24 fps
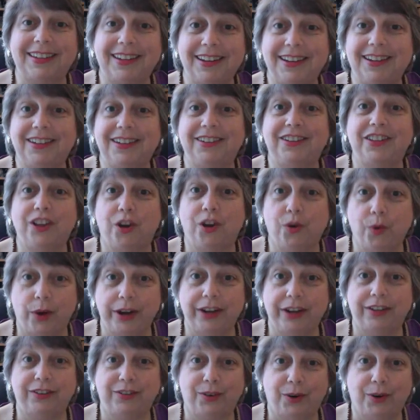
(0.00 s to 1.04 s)
is the
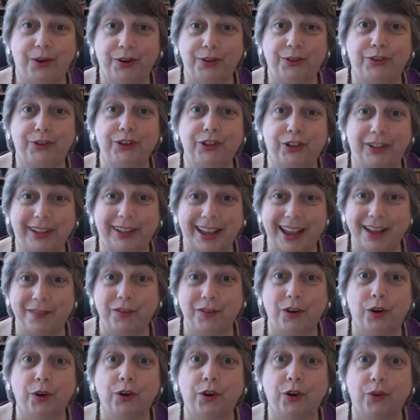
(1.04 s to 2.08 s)
greatest article you'll
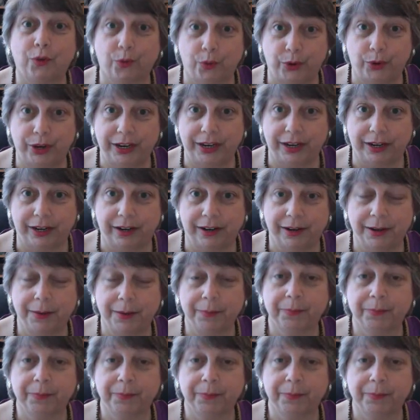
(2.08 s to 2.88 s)
ever read.